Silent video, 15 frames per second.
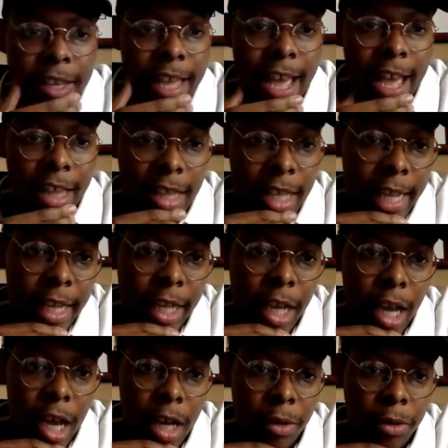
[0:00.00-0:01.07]
of that, like
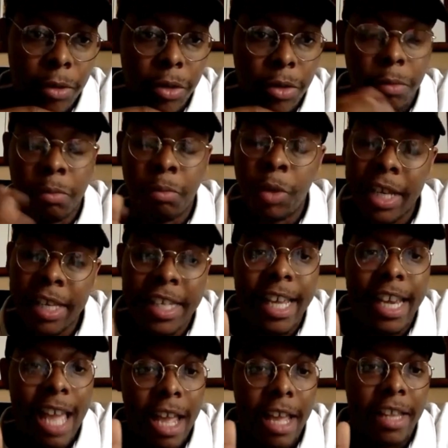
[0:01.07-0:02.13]
we
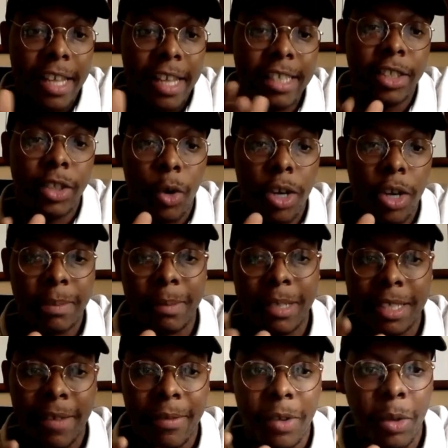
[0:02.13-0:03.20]
did in this story
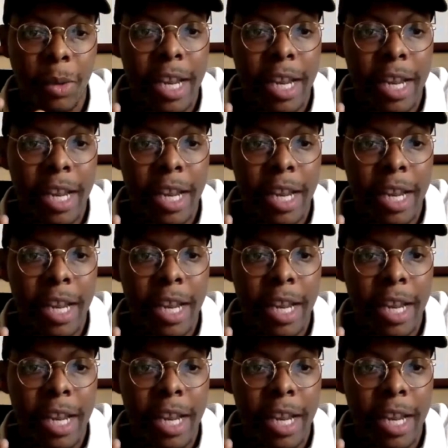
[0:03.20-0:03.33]
specifically,